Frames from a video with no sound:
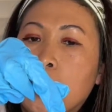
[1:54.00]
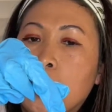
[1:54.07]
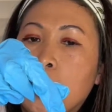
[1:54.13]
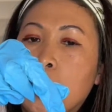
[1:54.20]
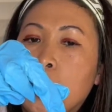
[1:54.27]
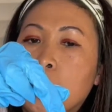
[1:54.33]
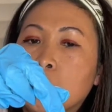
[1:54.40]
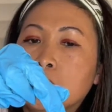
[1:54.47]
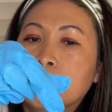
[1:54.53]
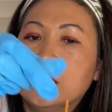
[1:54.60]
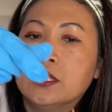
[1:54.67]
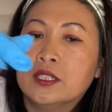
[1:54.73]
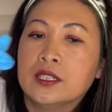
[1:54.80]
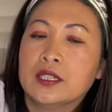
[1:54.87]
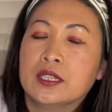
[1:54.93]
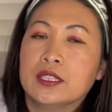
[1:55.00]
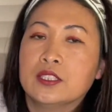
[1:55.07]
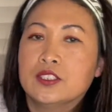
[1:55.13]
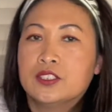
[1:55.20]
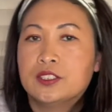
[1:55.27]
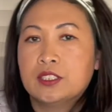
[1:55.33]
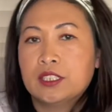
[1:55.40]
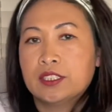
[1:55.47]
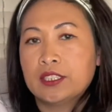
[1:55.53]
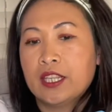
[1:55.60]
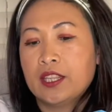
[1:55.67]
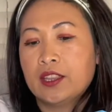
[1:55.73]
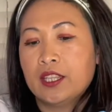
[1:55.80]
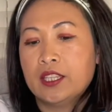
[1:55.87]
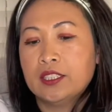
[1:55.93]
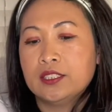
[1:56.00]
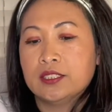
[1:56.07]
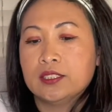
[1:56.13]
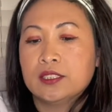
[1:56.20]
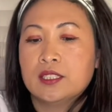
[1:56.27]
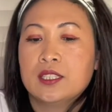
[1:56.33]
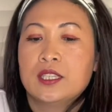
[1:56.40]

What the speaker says: Hold it just like this.